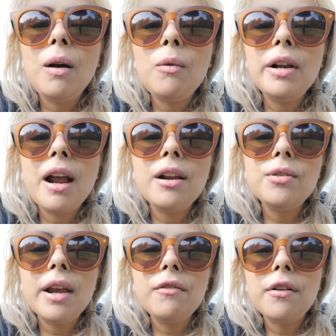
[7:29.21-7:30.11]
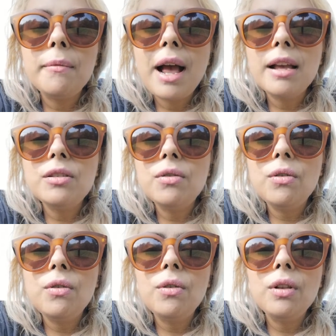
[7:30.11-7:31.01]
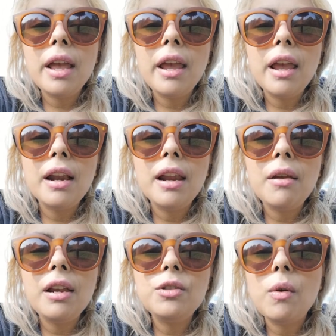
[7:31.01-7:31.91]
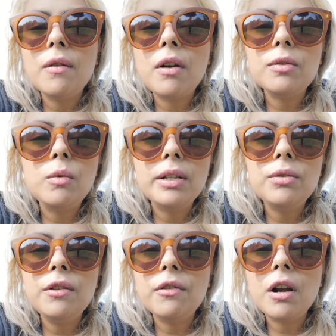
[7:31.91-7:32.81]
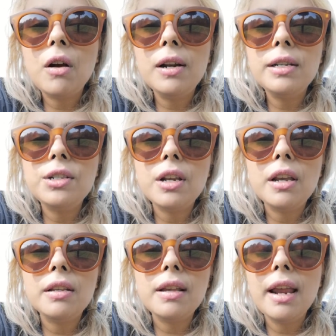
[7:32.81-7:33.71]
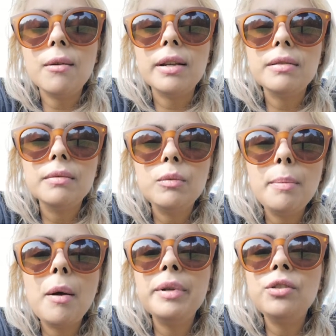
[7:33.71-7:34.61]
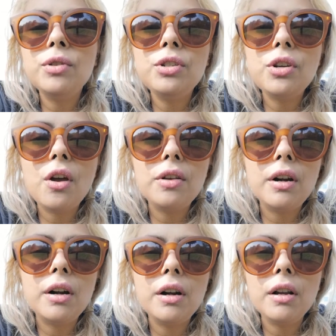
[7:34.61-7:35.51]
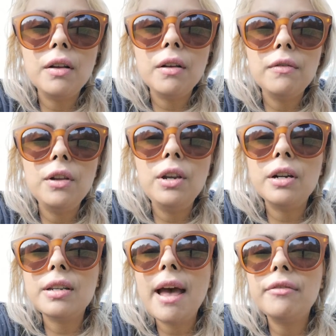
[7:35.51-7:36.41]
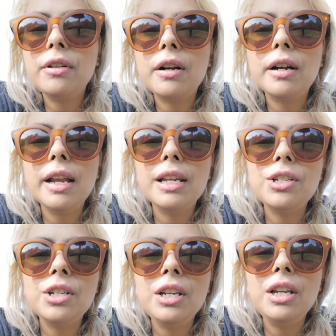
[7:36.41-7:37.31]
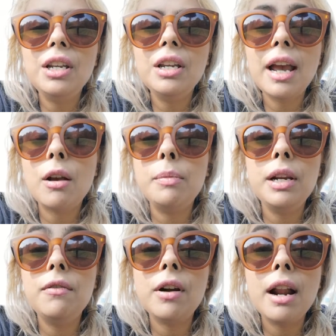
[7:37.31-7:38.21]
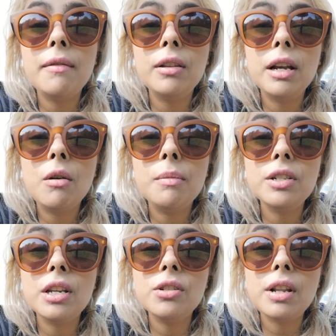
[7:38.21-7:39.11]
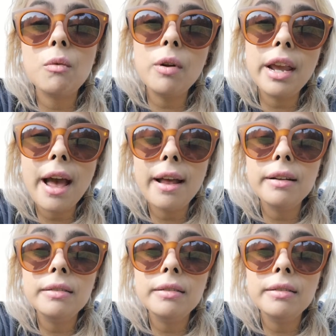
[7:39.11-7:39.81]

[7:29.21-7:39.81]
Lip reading: we graduated from high school, and each one of us went to different colleges. Anyway, we bumped into each other a few years after, and I completely forgot about the conversation that we had